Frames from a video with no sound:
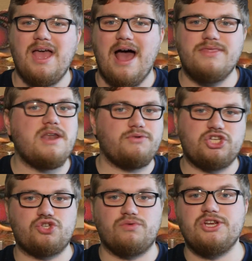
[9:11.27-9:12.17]
And then it was
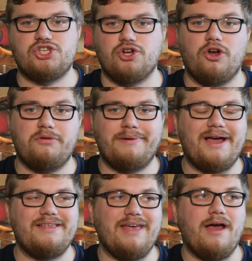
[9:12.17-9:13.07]
just reassured
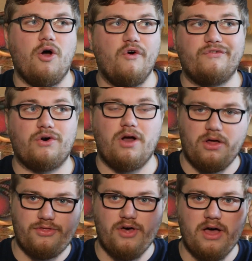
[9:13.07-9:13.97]
by that
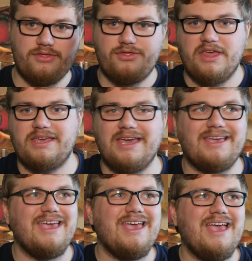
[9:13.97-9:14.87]
overall thought thinking.